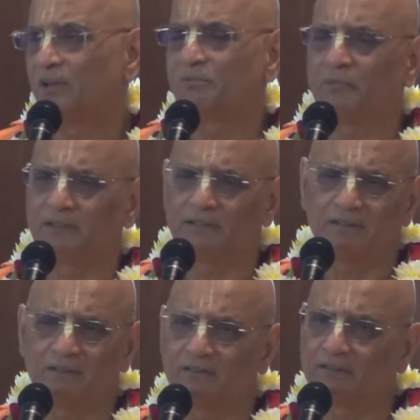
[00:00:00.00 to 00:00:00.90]
his
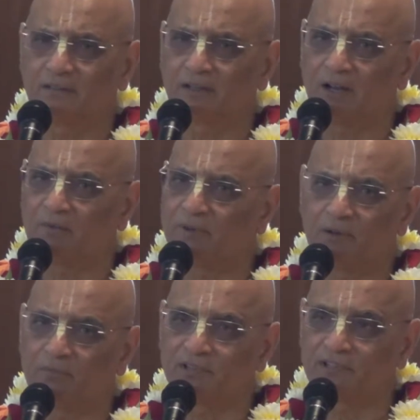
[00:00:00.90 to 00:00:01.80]
mother, I made a
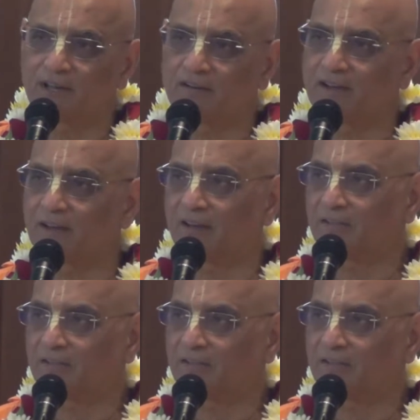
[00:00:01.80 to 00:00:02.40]
mistake taking